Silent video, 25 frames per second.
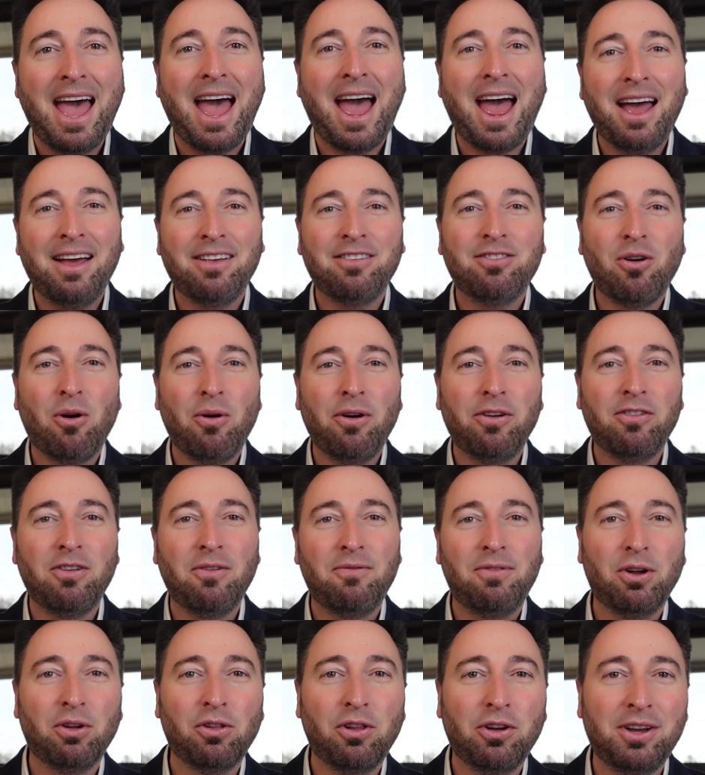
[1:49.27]
As always,
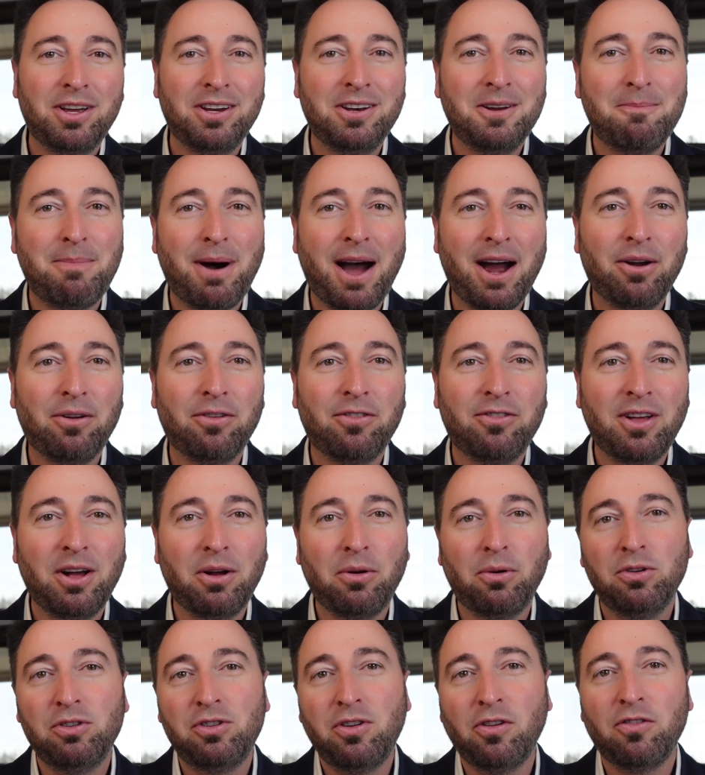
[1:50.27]
if you're looking to buy or
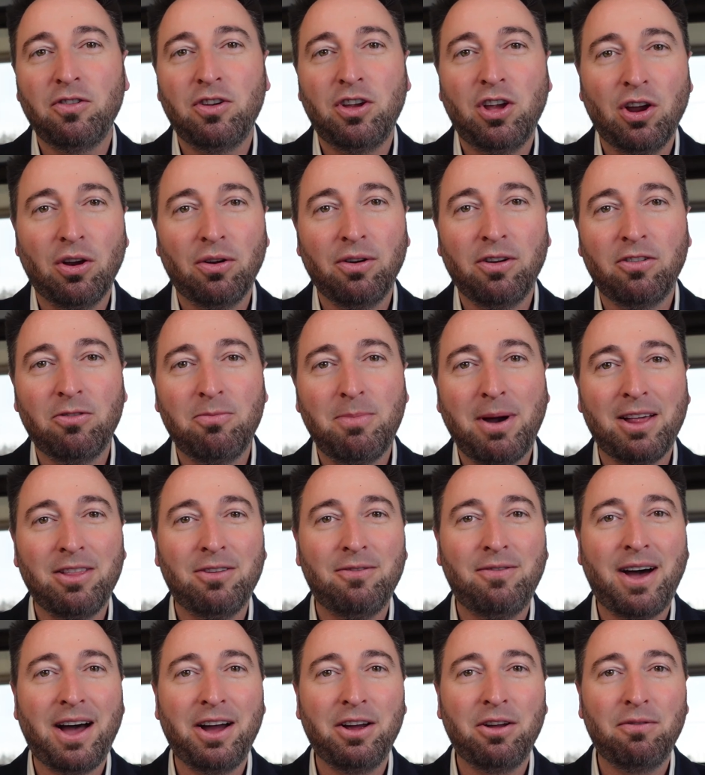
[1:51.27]
sell or just curious about
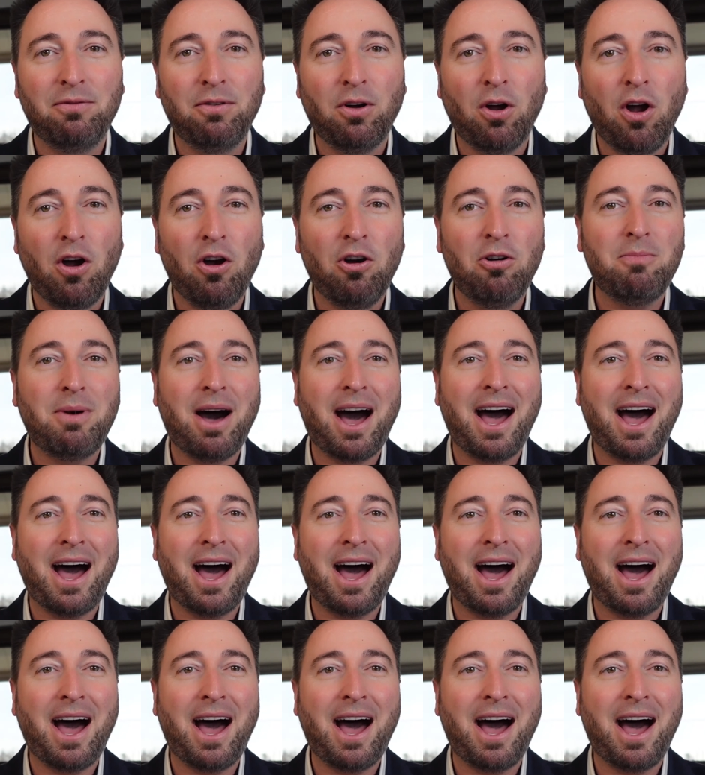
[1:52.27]
the value of your home,